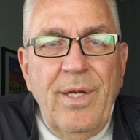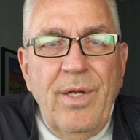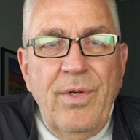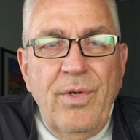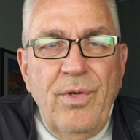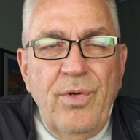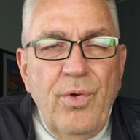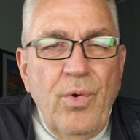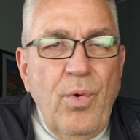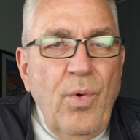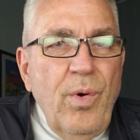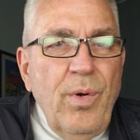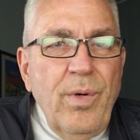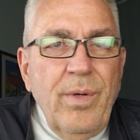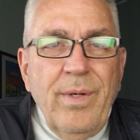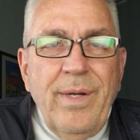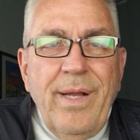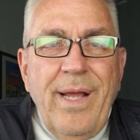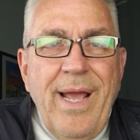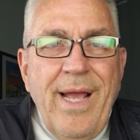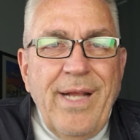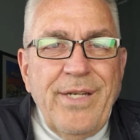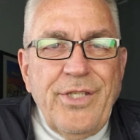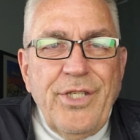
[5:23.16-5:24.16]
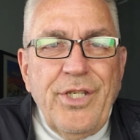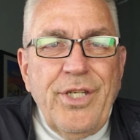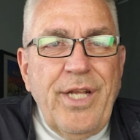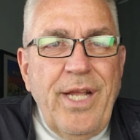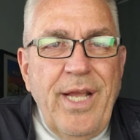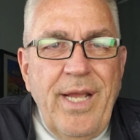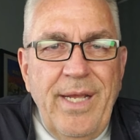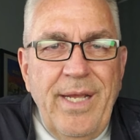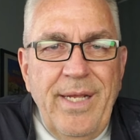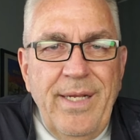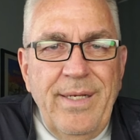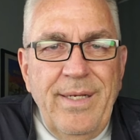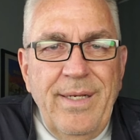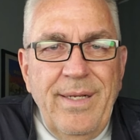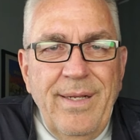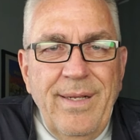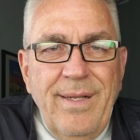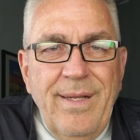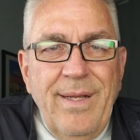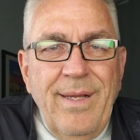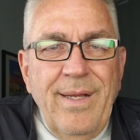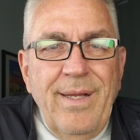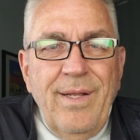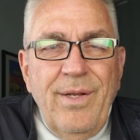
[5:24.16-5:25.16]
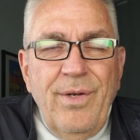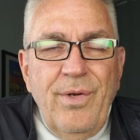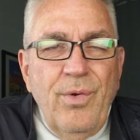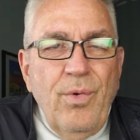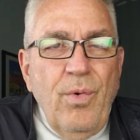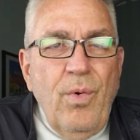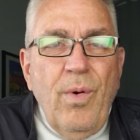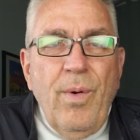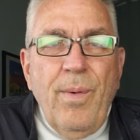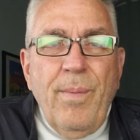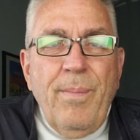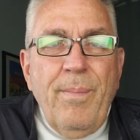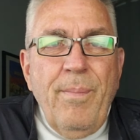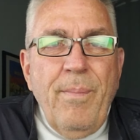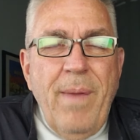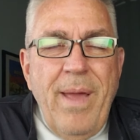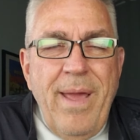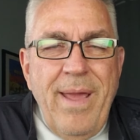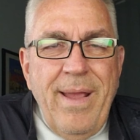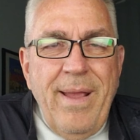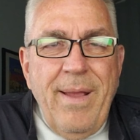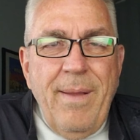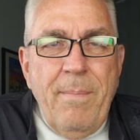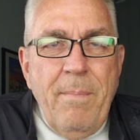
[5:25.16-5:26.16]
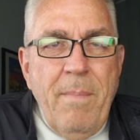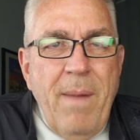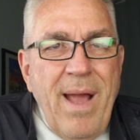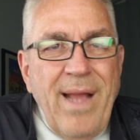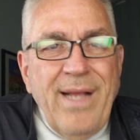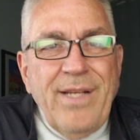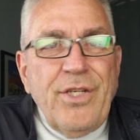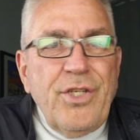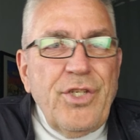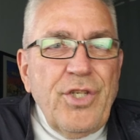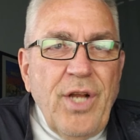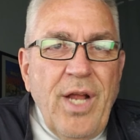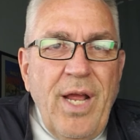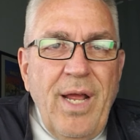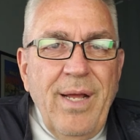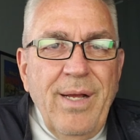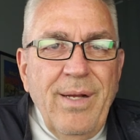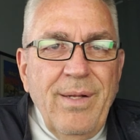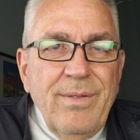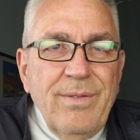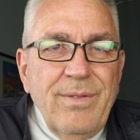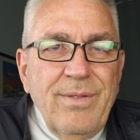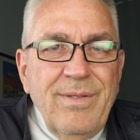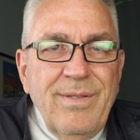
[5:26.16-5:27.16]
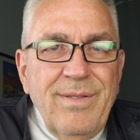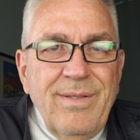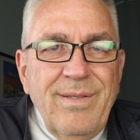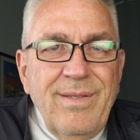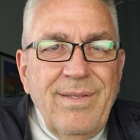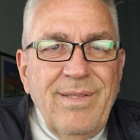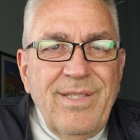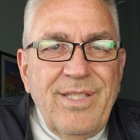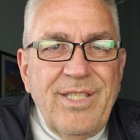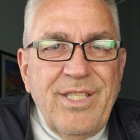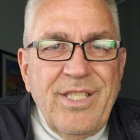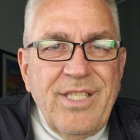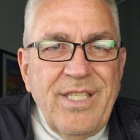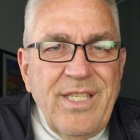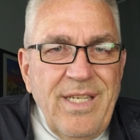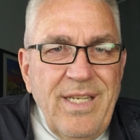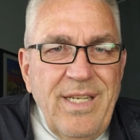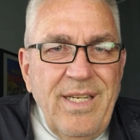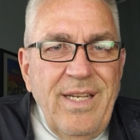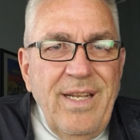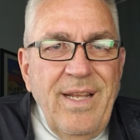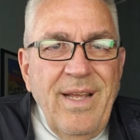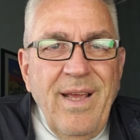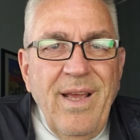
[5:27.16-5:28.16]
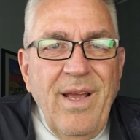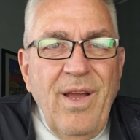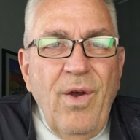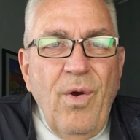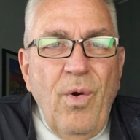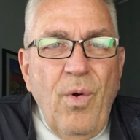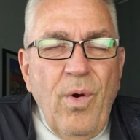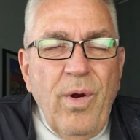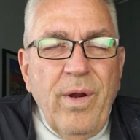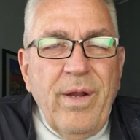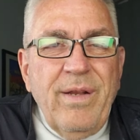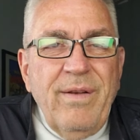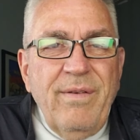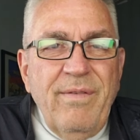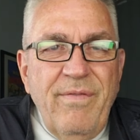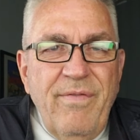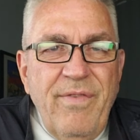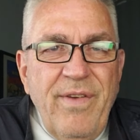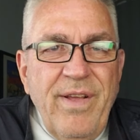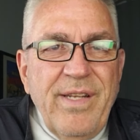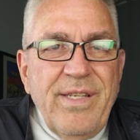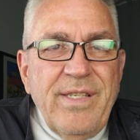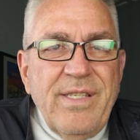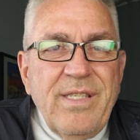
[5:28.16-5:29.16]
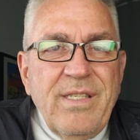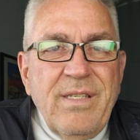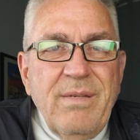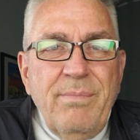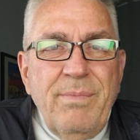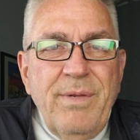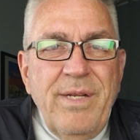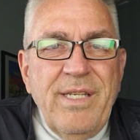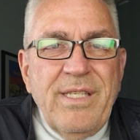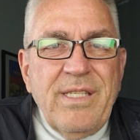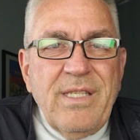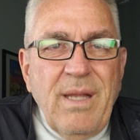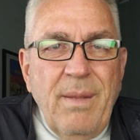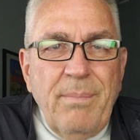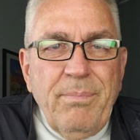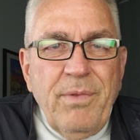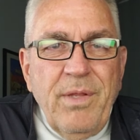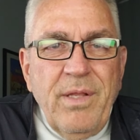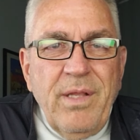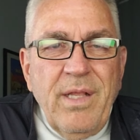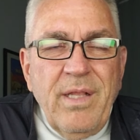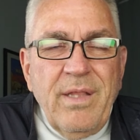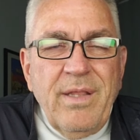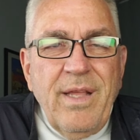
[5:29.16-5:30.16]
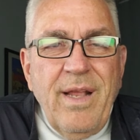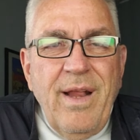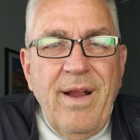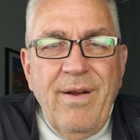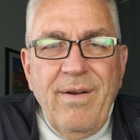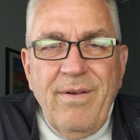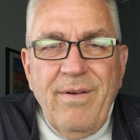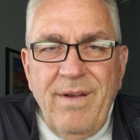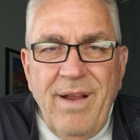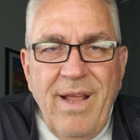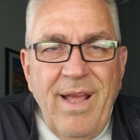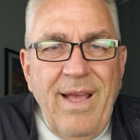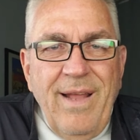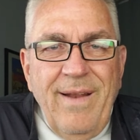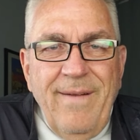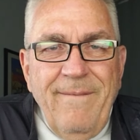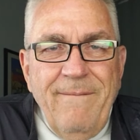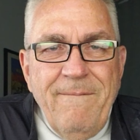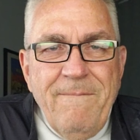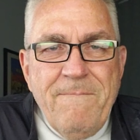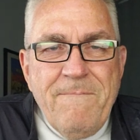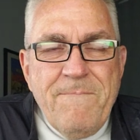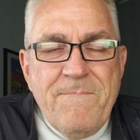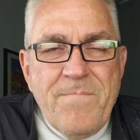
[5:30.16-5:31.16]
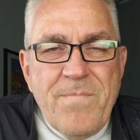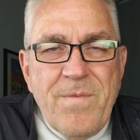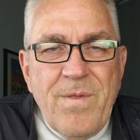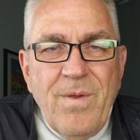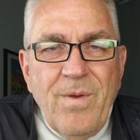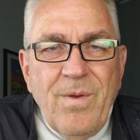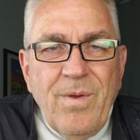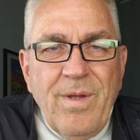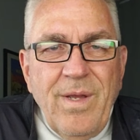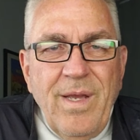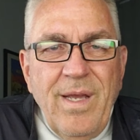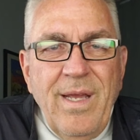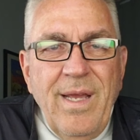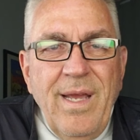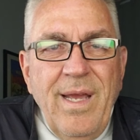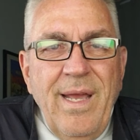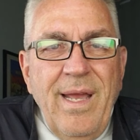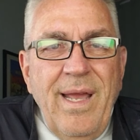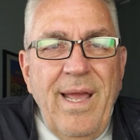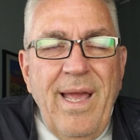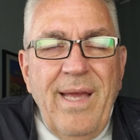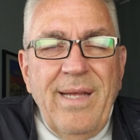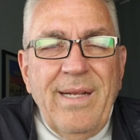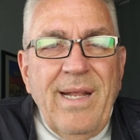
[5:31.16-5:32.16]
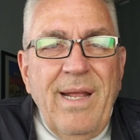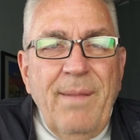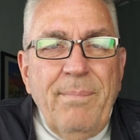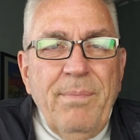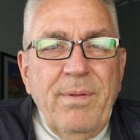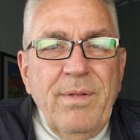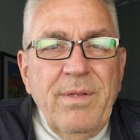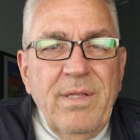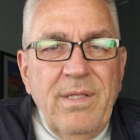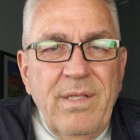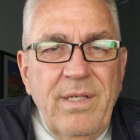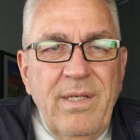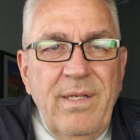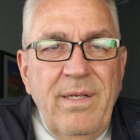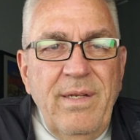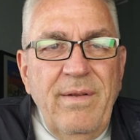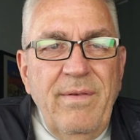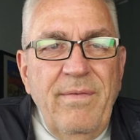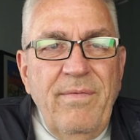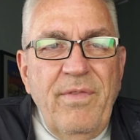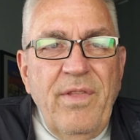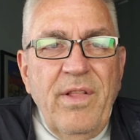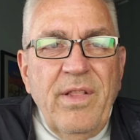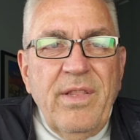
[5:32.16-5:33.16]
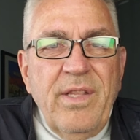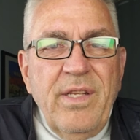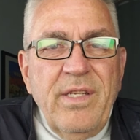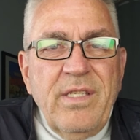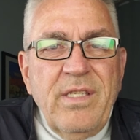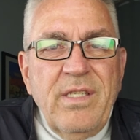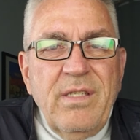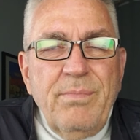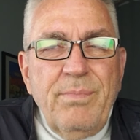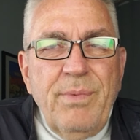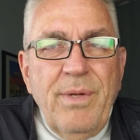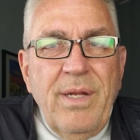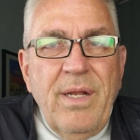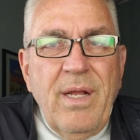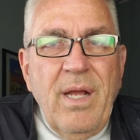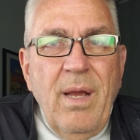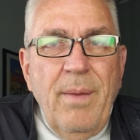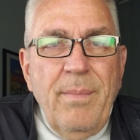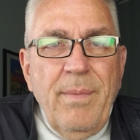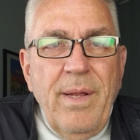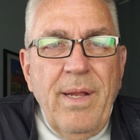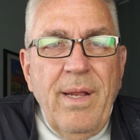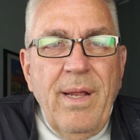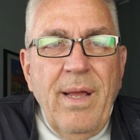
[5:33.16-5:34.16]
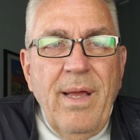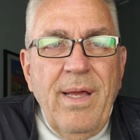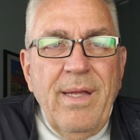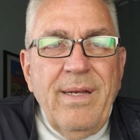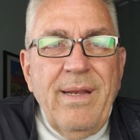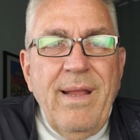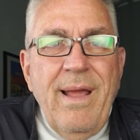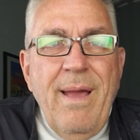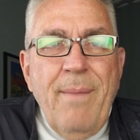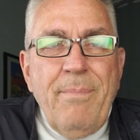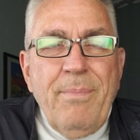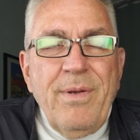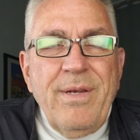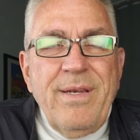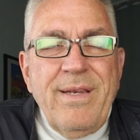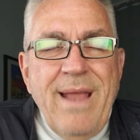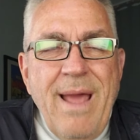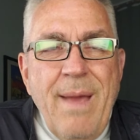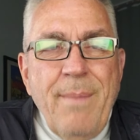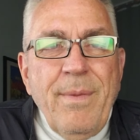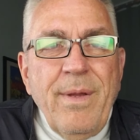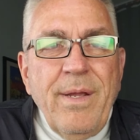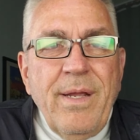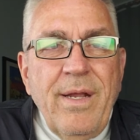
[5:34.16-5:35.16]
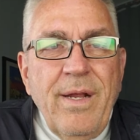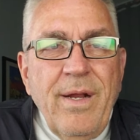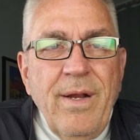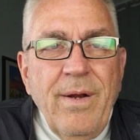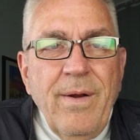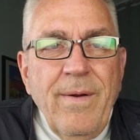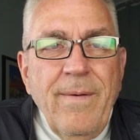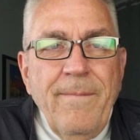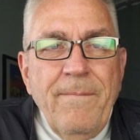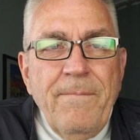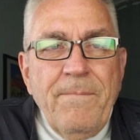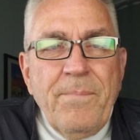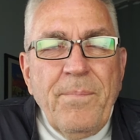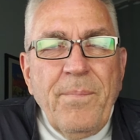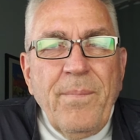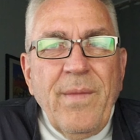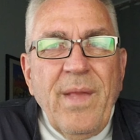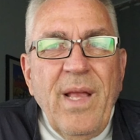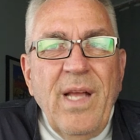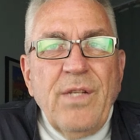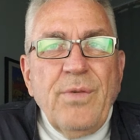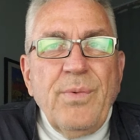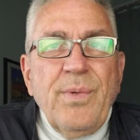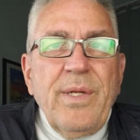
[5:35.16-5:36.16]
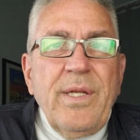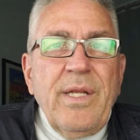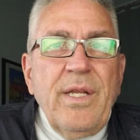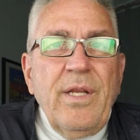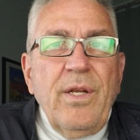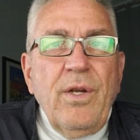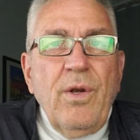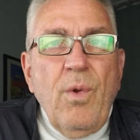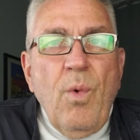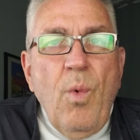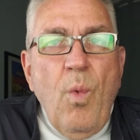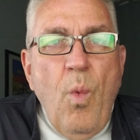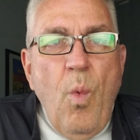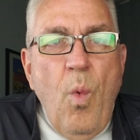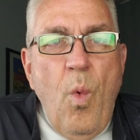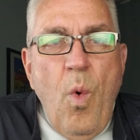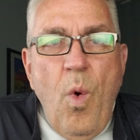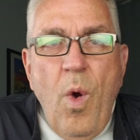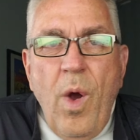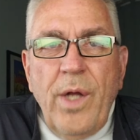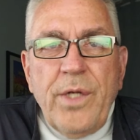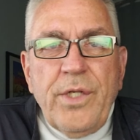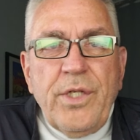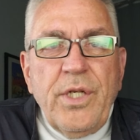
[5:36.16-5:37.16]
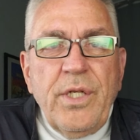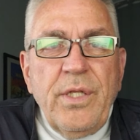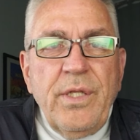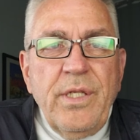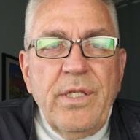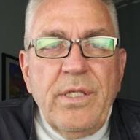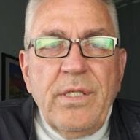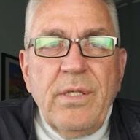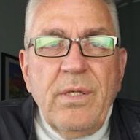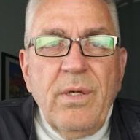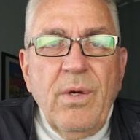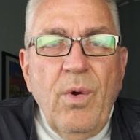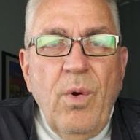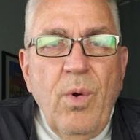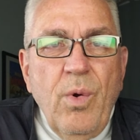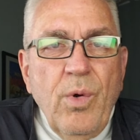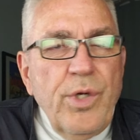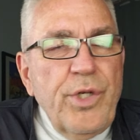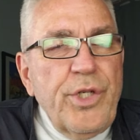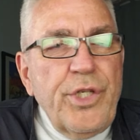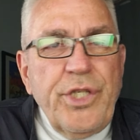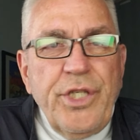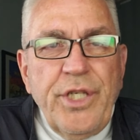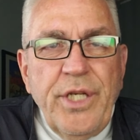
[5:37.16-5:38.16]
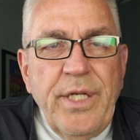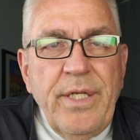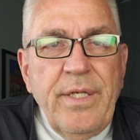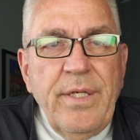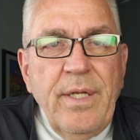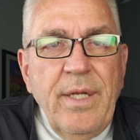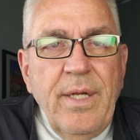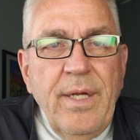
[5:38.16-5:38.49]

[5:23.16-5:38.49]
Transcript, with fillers: nor educate nor make my child see or convinced to be something that they are not, okay? And I believe that this is becoming an epidemic here as we continue to watch this horseshit,